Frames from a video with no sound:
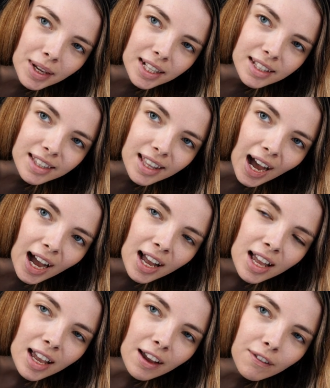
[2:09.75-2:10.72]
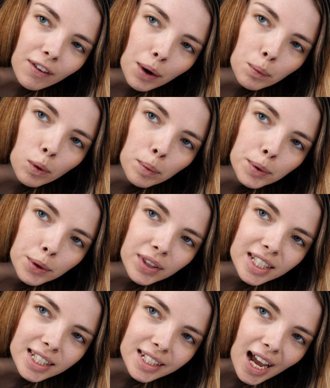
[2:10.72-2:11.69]
means that if I wobble
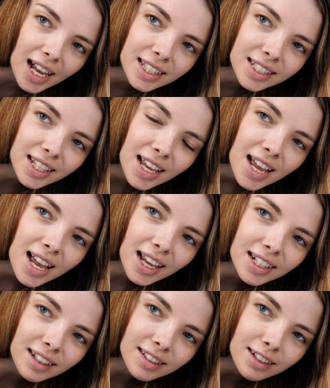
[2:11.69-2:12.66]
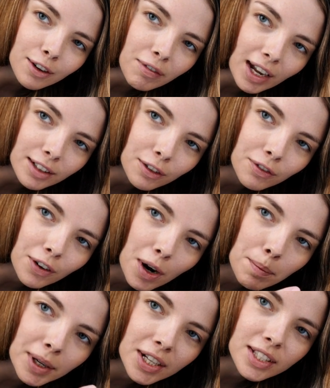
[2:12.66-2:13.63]
this desk it doesn't affect the
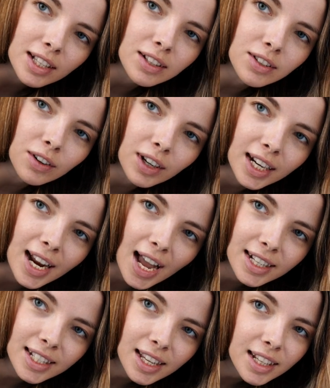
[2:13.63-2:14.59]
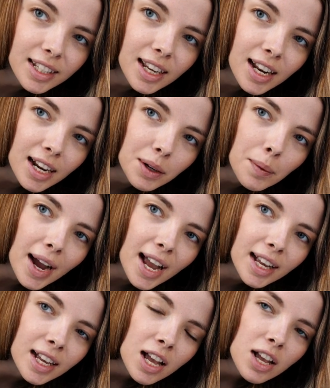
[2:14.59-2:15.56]
phone because it's not connected in any
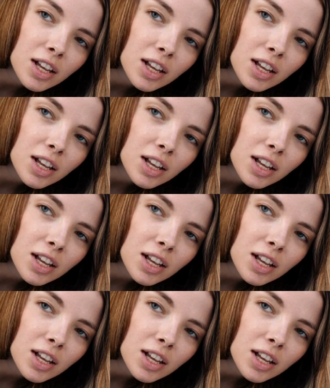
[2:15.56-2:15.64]
way.